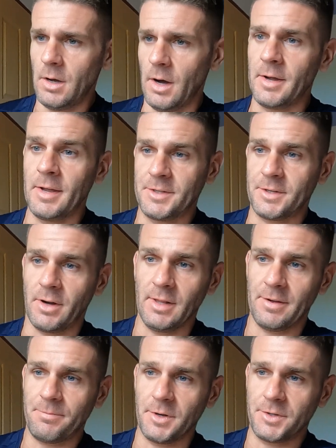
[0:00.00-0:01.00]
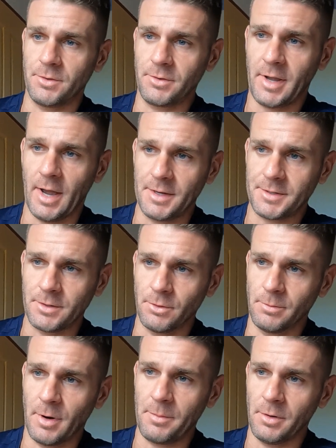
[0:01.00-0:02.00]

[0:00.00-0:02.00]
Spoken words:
Oh yeah, so I left my suitcase and all my